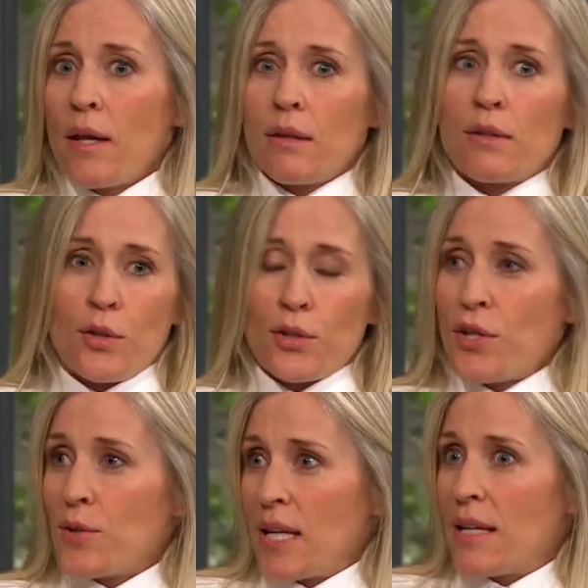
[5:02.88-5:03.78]
The good
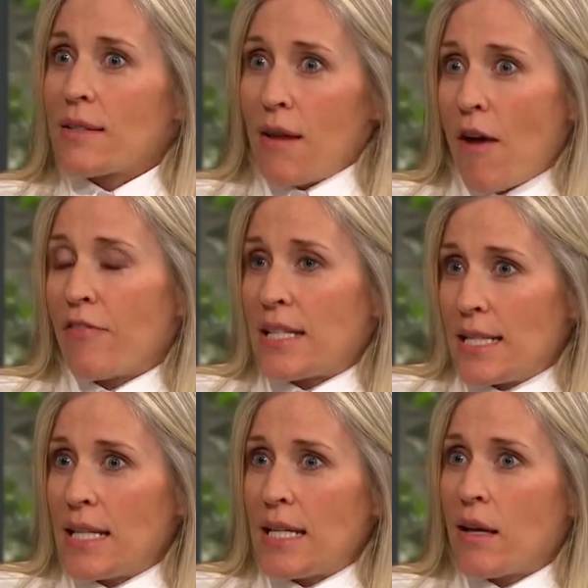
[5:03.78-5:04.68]
news is coffee,
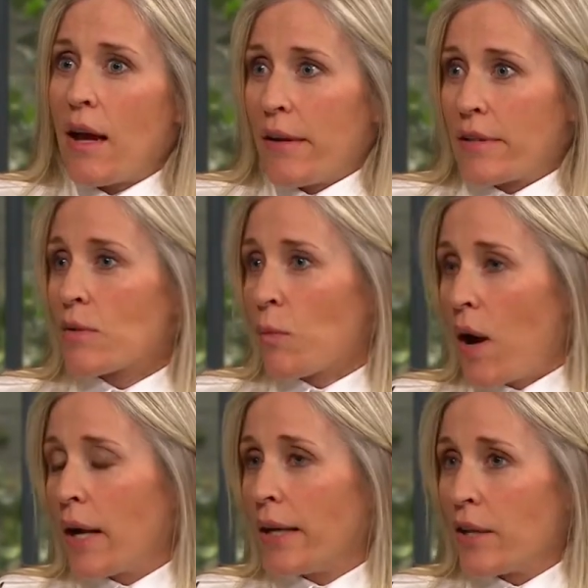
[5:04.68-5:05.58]
tea, and
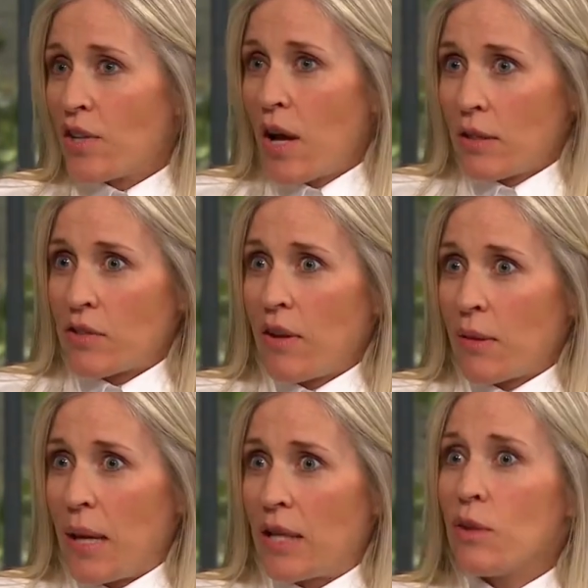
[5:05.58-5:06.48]
wine and chocolate are on
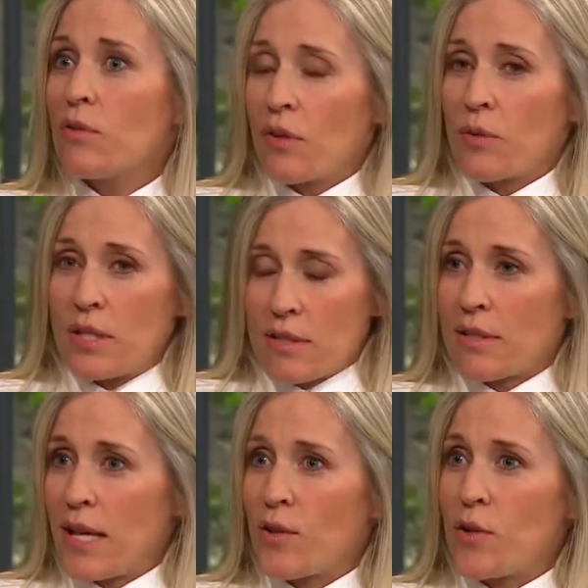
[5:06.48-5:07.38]
the menu, so he
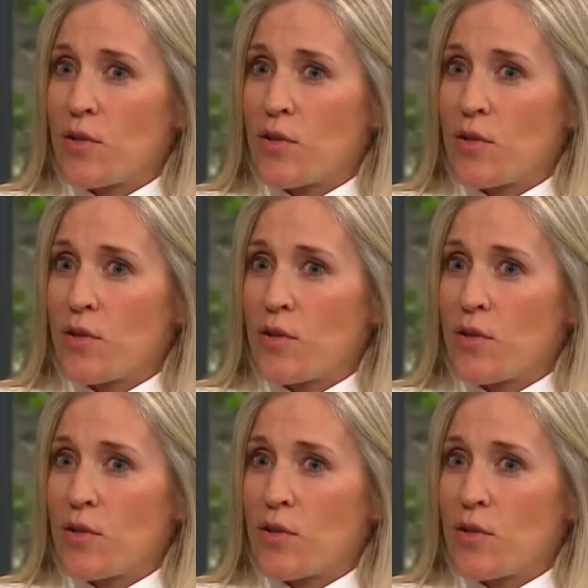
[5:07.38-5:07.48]
doesn't take those